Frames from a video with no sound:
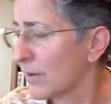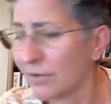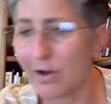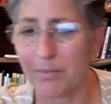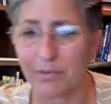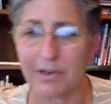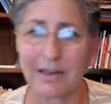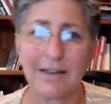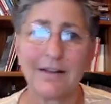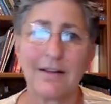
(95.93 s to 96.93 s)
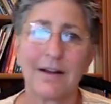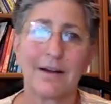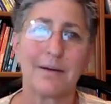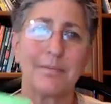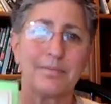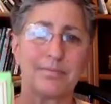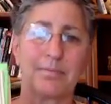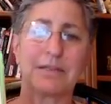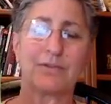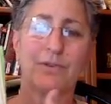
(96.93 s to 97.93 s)
law book
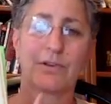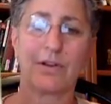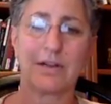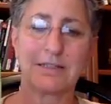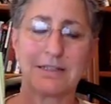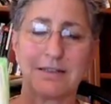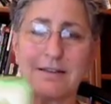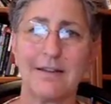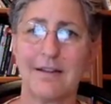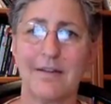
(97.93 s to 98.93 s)
by different laws and